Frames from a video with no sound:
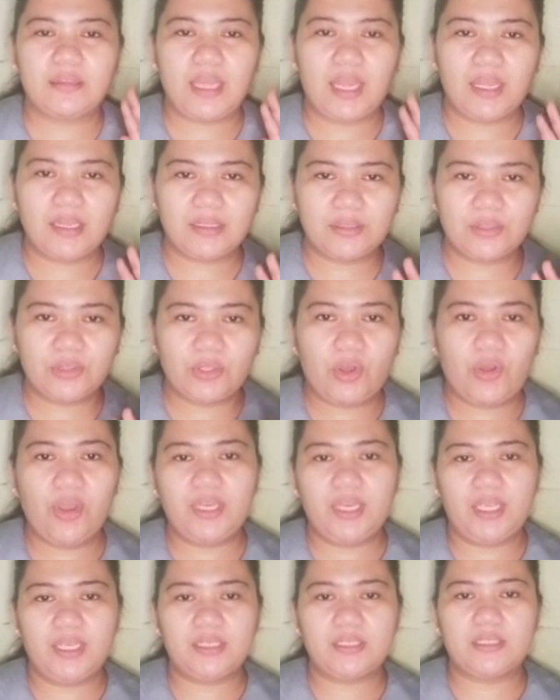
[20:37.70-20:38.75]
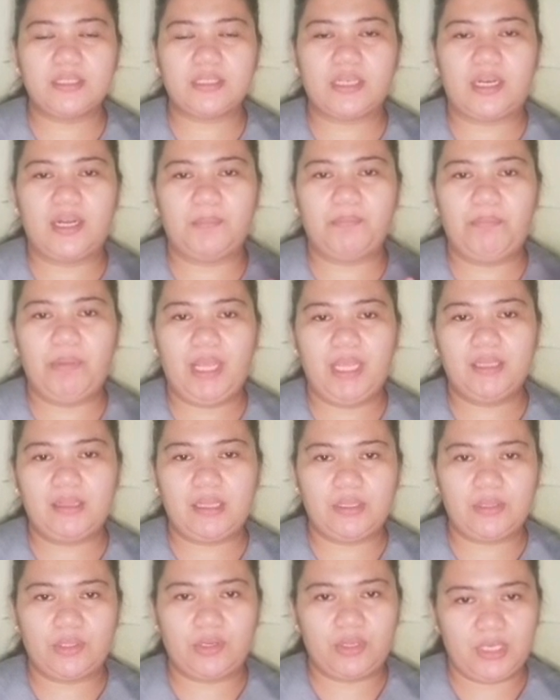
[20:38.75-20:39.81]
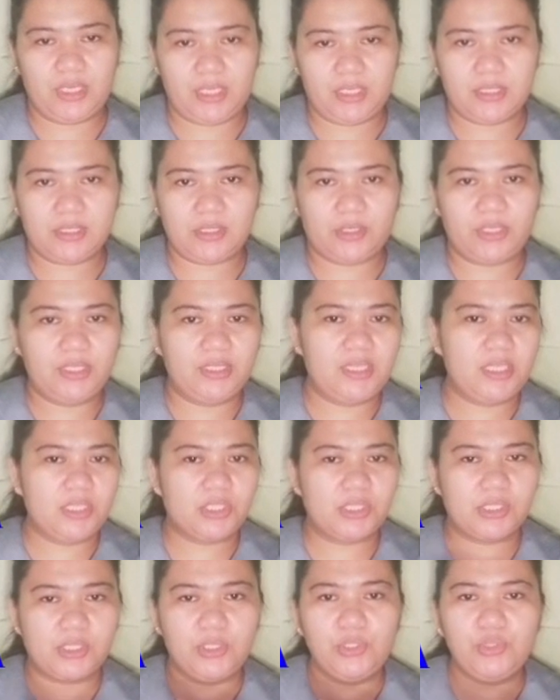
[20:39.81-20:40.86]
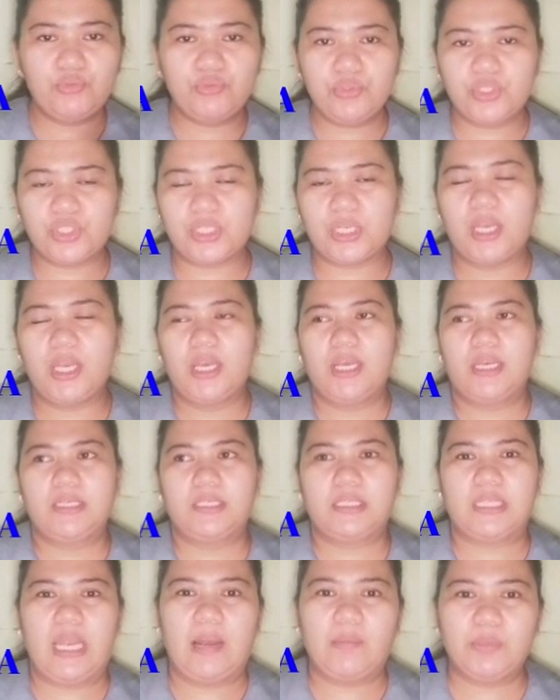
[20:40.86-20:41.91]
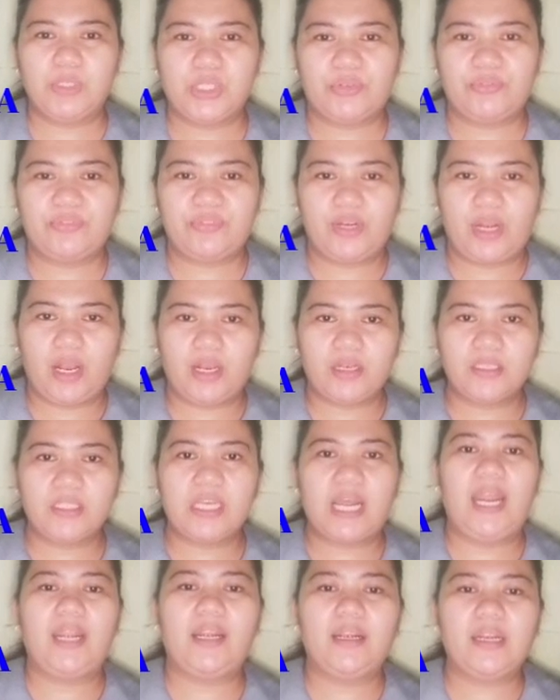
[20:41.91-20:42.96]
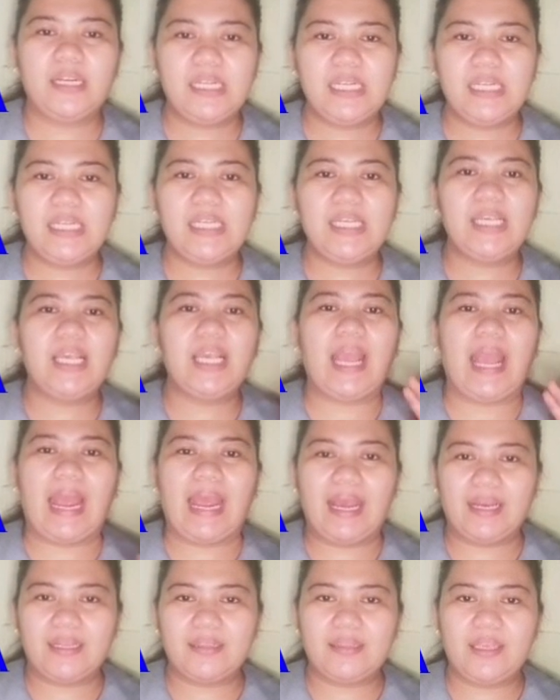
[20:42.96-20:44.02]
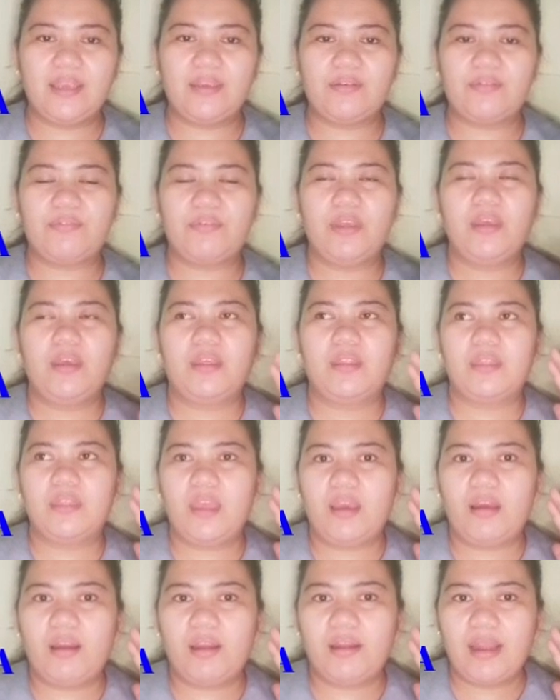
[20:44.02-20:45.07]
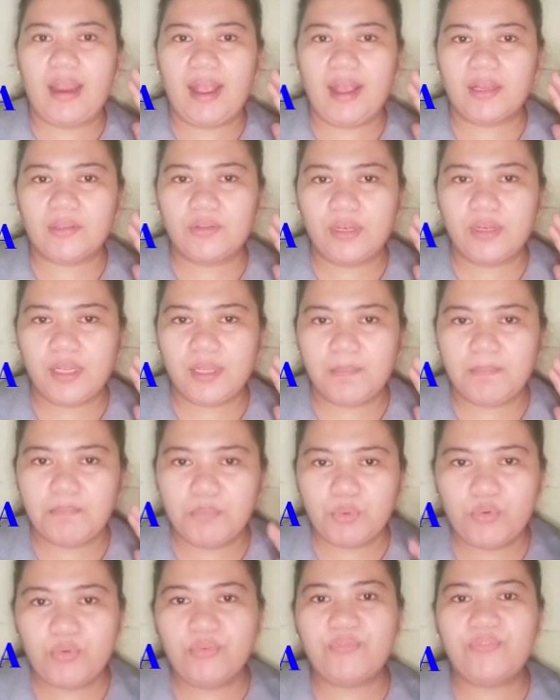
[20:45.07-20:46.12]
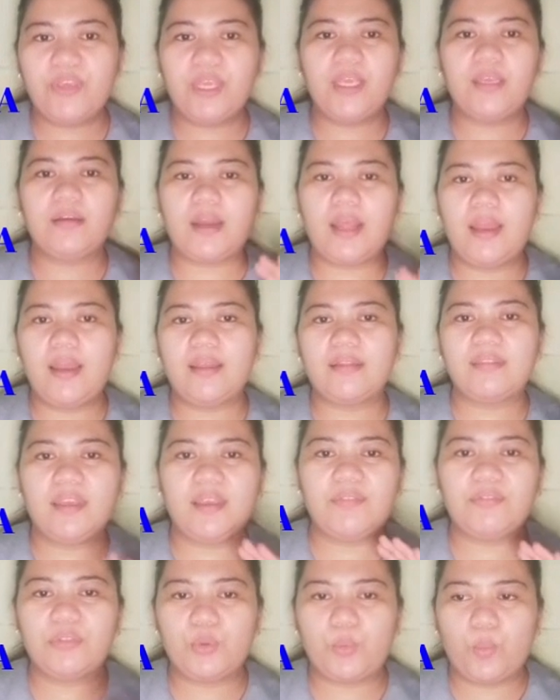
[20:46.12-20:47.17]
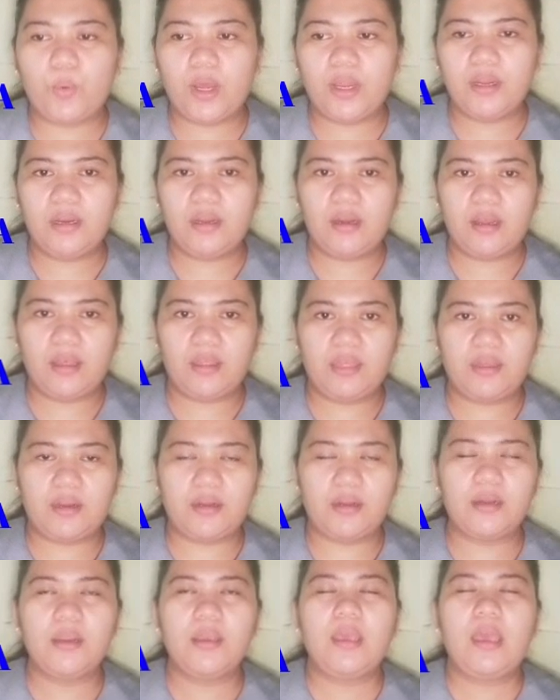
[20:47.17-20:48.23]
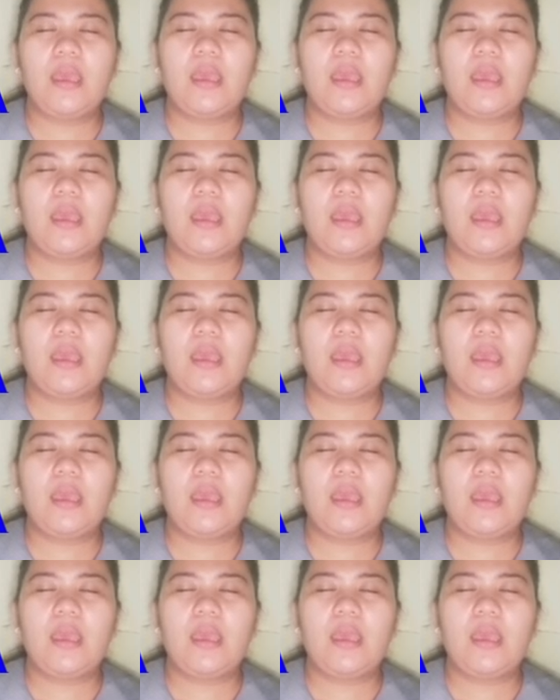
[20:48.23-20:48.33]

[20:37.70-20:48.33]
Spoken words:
tectonics or plate tectonics or these huge slabs of rocks are really active. They are actually moving relative to one another,